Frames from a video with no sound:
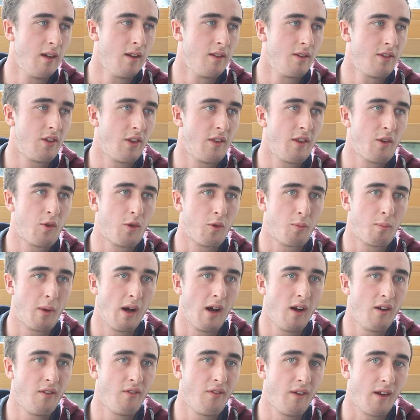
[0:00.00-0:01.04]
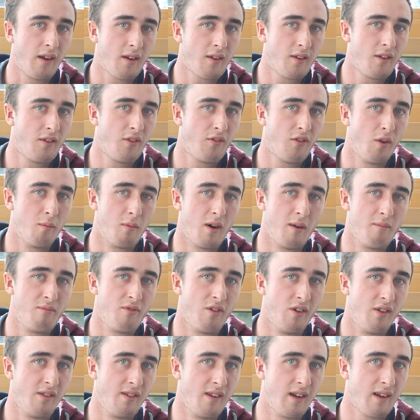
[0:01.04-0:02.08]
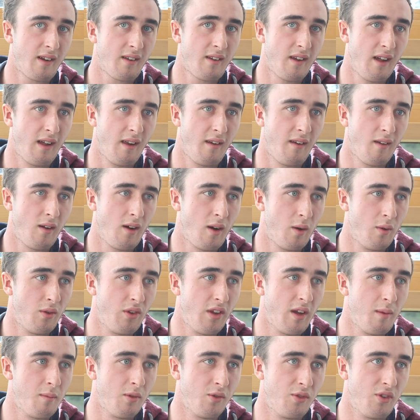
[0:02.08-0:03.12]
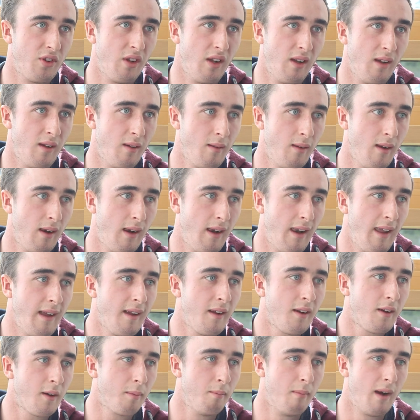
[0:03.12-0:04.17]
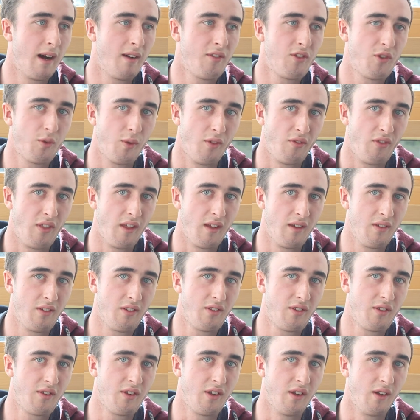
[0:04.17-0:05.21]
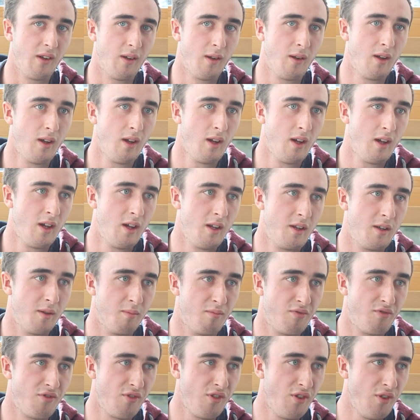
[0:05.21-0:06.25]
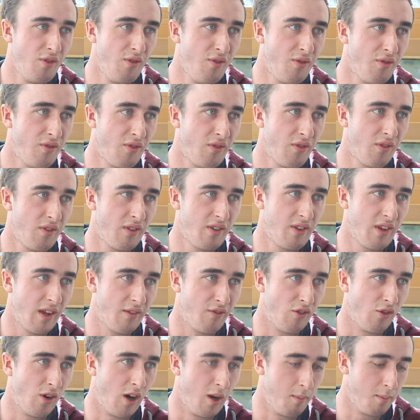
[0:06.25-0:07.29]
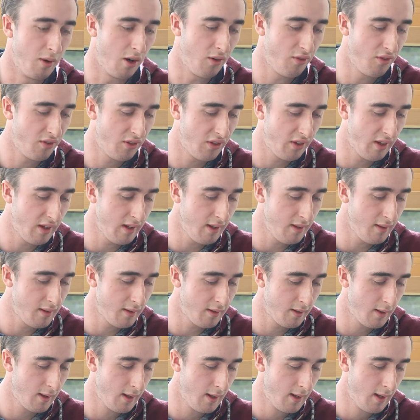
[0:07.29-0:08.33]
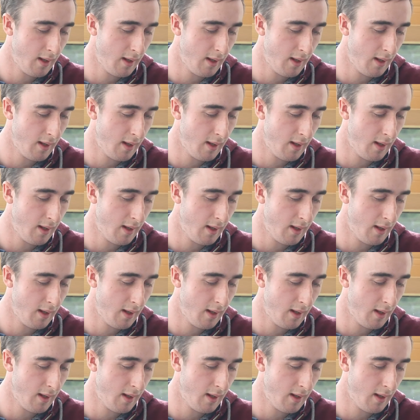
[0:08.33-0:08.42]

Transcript: So this was perfect for my project, and I was able to link maths with this to prove several hypotheses.